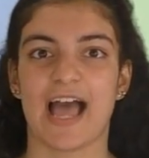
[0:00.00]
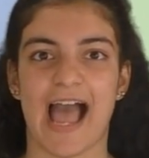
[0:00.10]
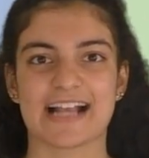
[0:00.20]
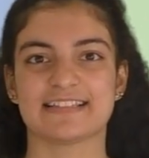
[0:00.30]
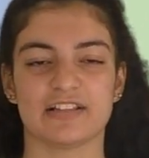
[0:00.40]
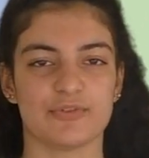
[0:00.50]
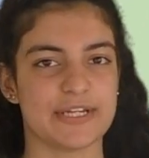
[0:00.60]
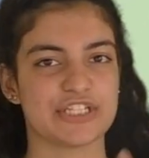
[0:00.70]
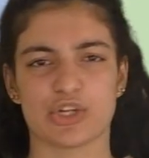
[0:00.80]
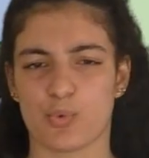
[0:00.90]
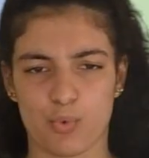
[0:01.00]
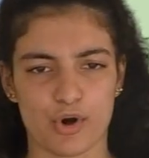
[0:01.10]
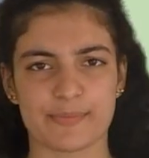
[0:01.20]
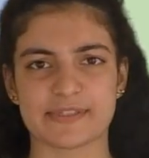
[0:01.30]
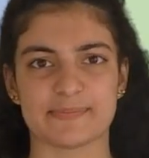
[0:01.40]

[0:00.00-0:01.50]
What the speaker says: acceleration warps